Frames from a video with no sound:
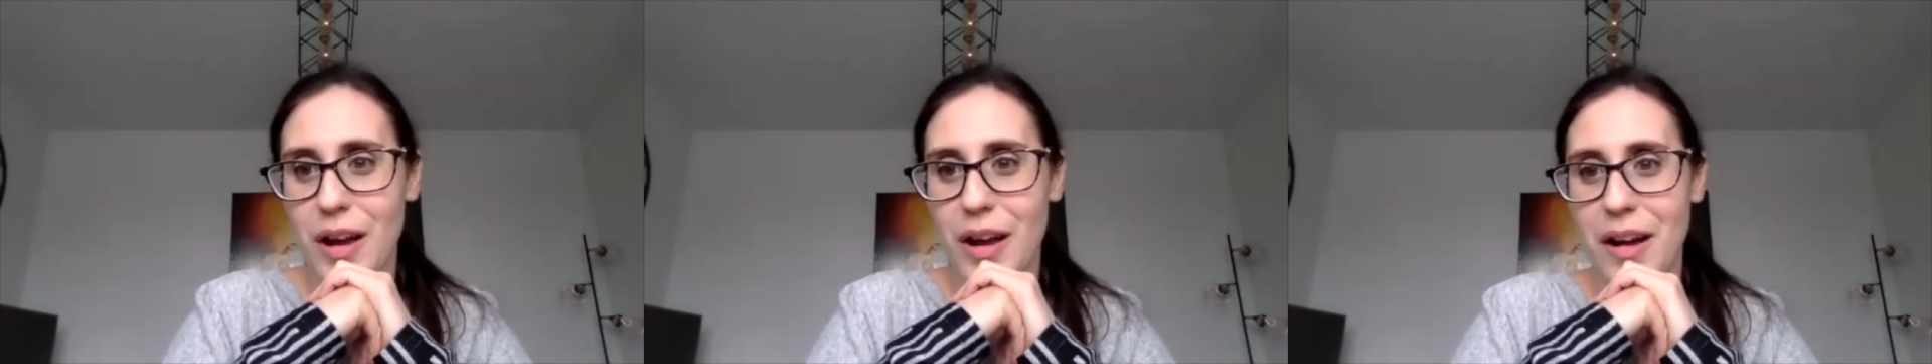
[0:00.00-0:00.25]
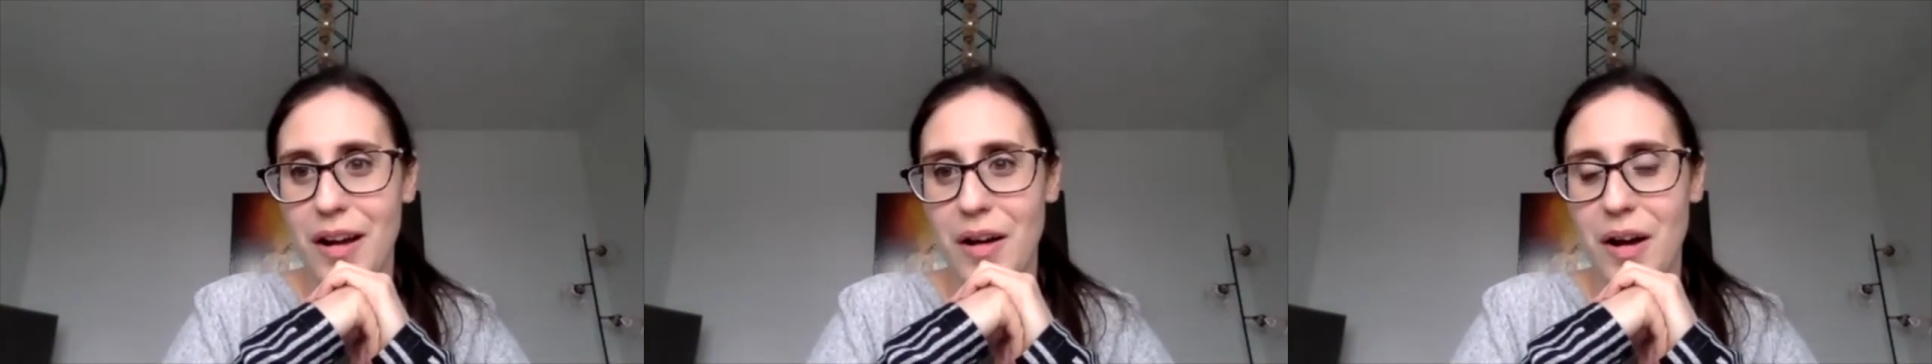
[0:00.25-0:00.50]

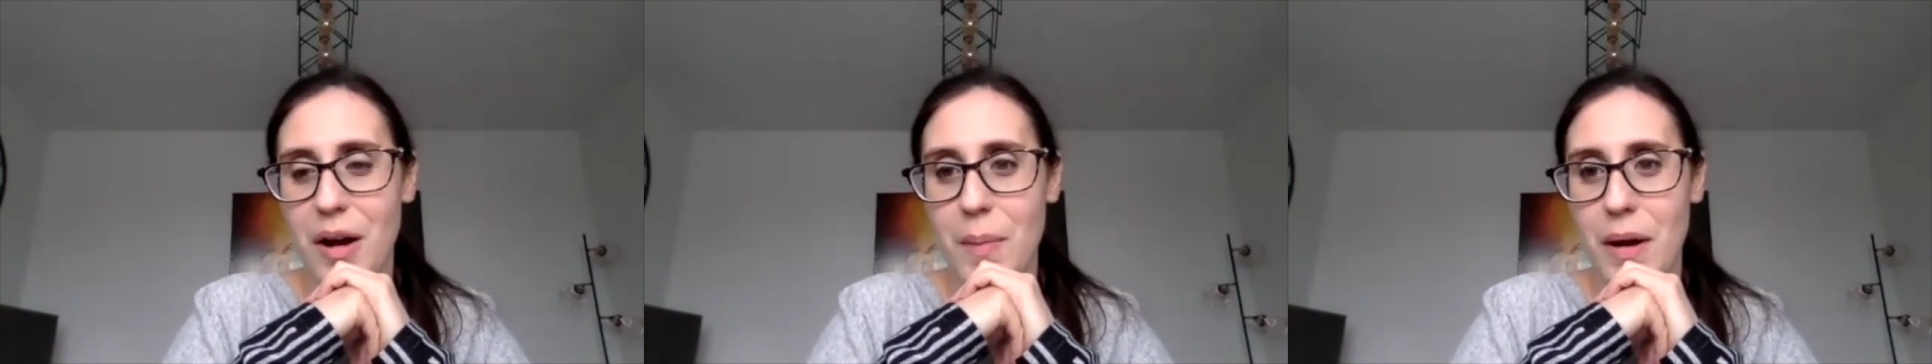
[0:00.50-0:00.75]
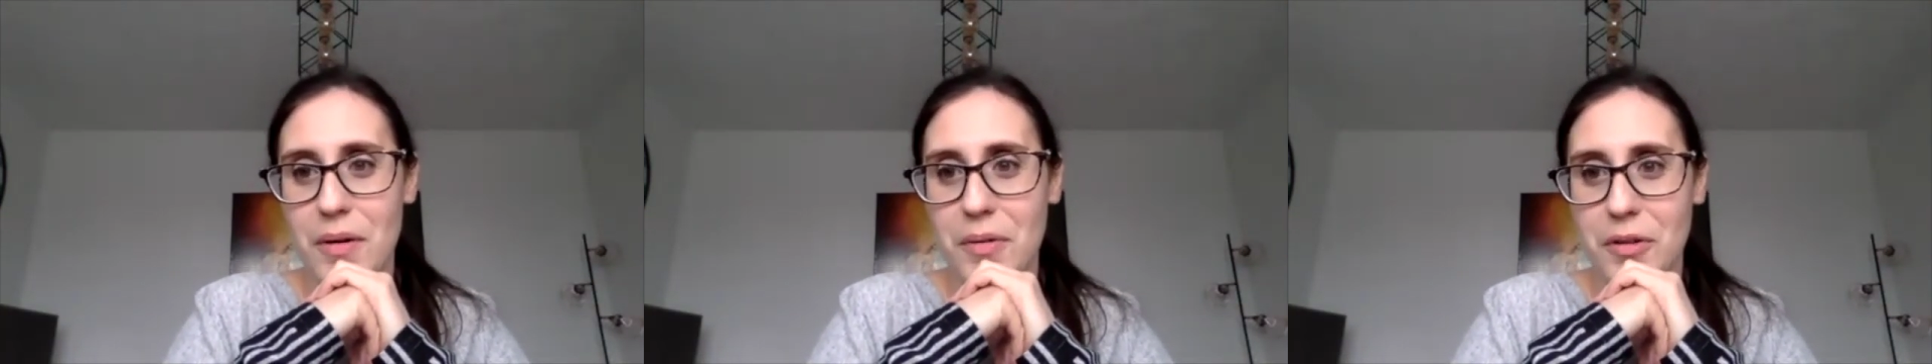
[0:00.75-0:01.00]

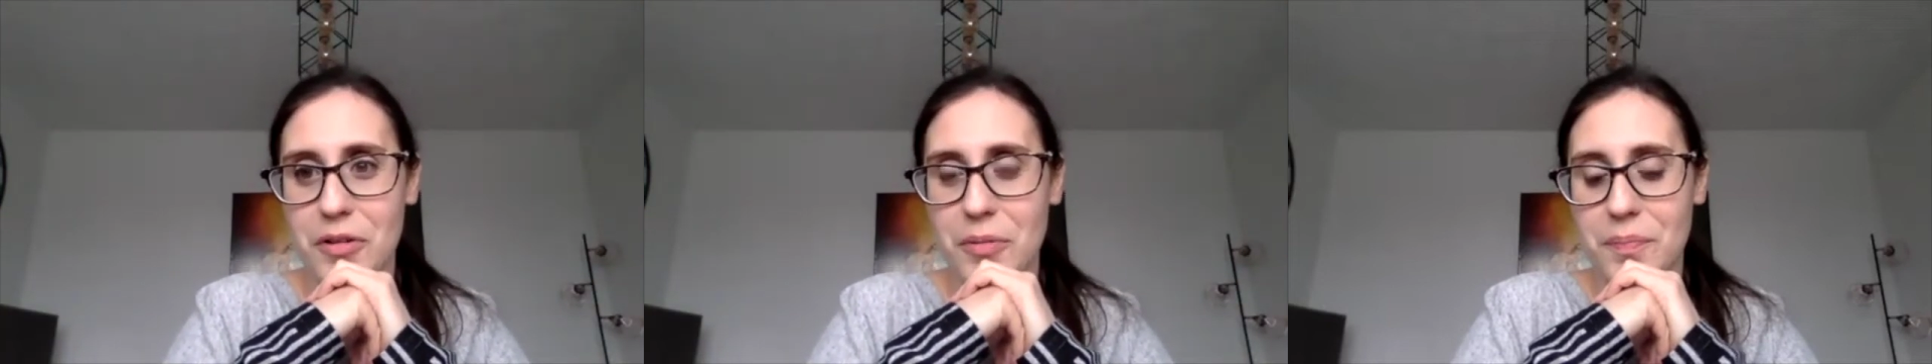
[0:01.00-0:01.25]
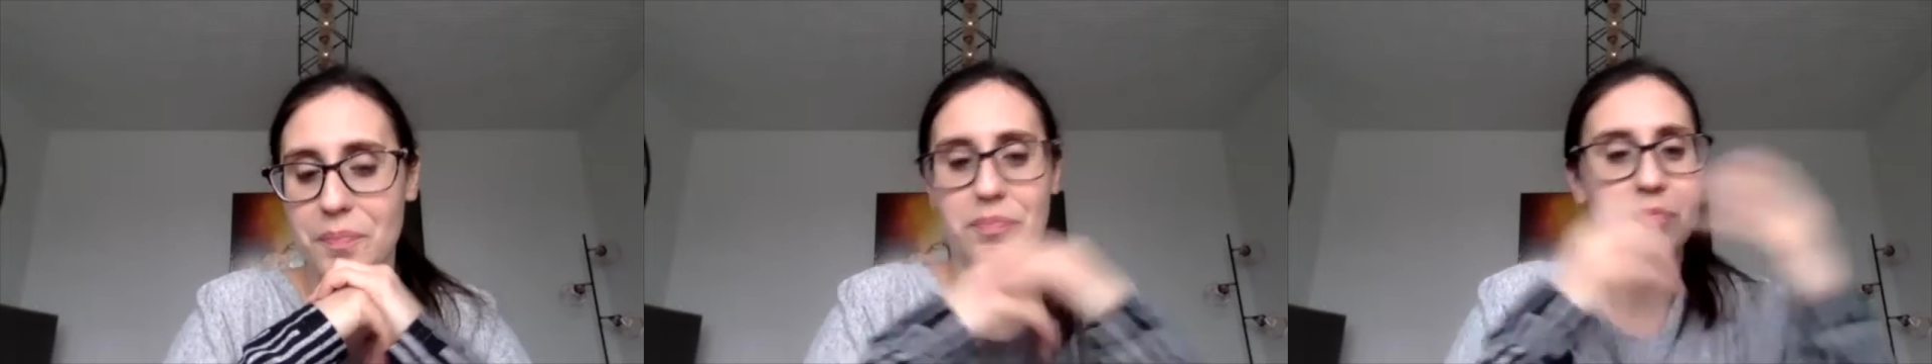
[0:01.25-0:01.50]
about
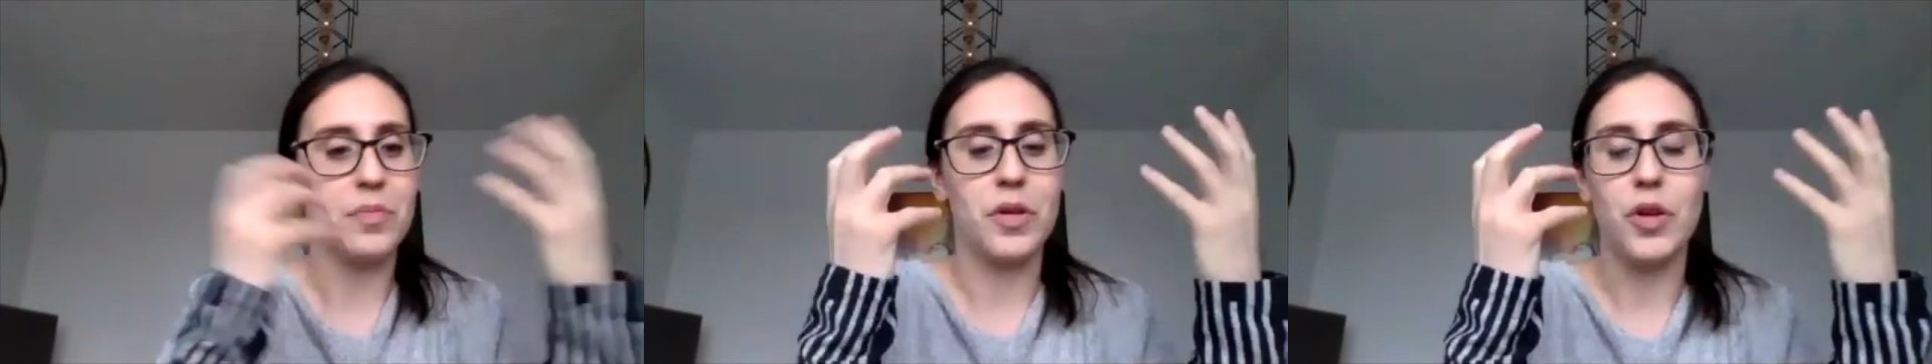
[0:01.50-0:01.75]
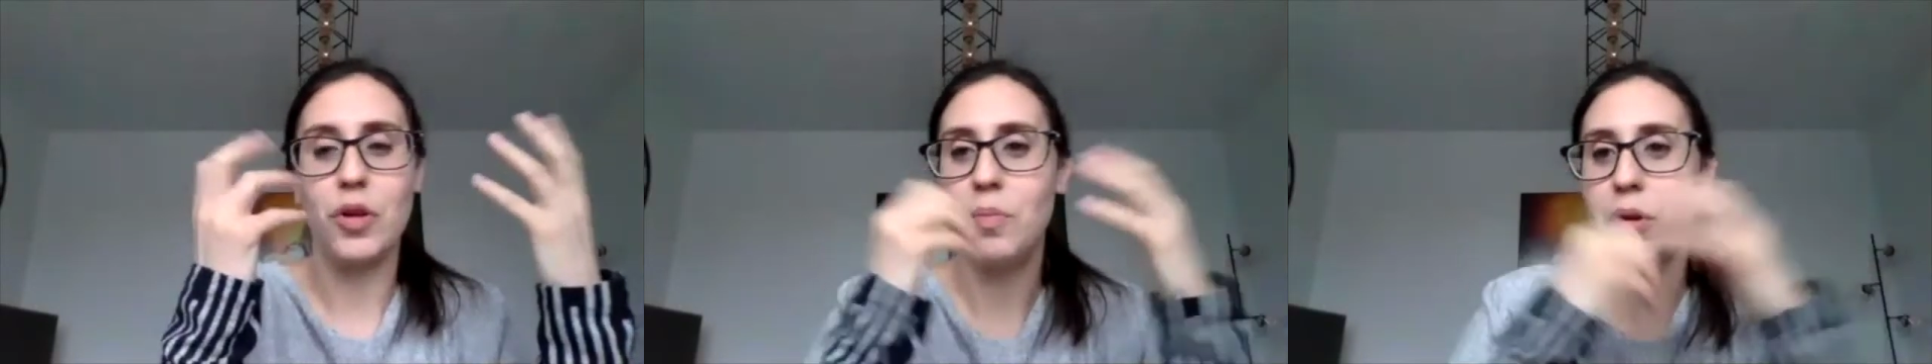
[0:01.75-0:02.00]

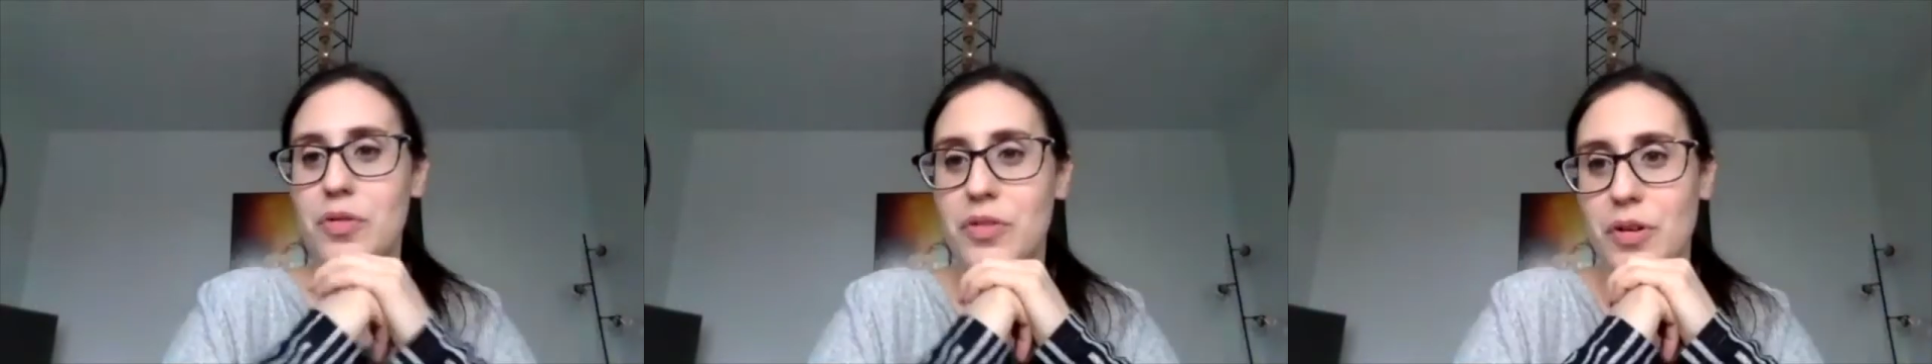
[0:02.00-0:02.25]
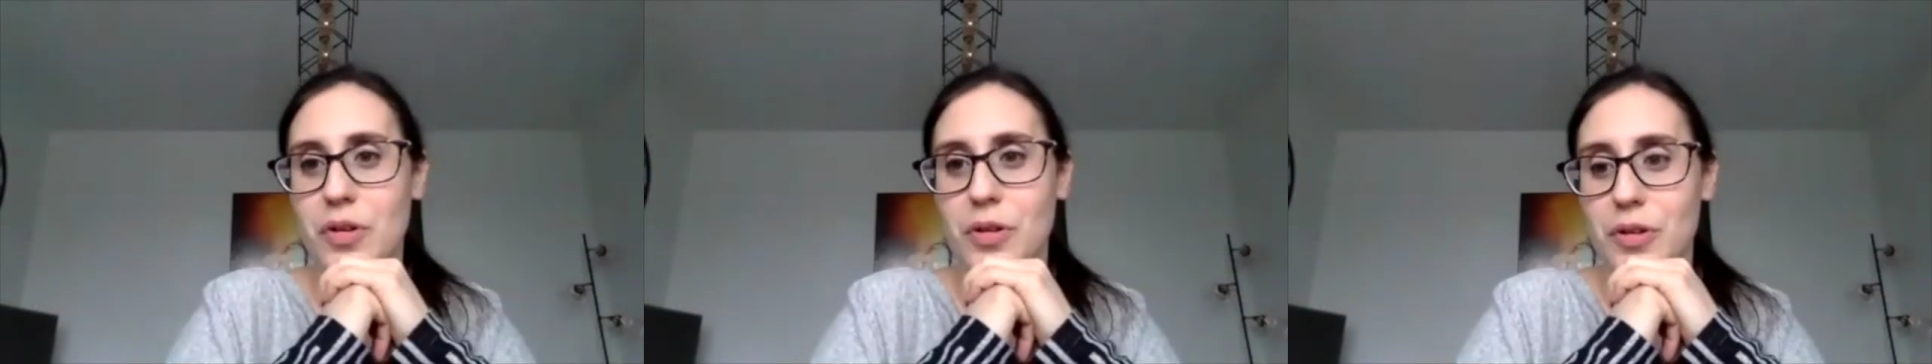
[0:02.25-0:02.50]
new
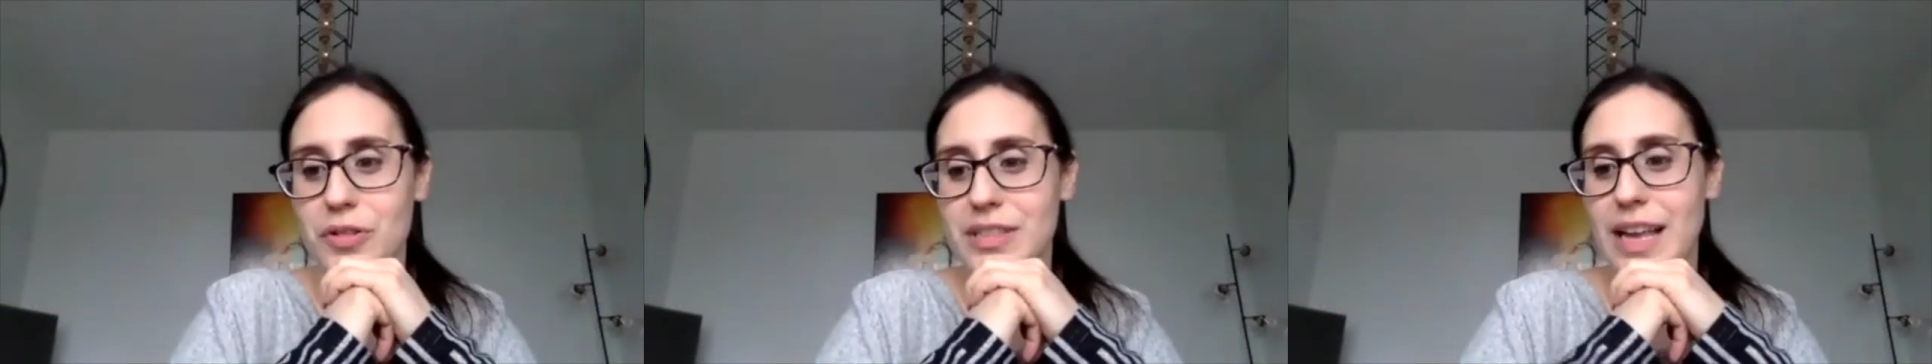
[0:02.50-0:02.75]
musicals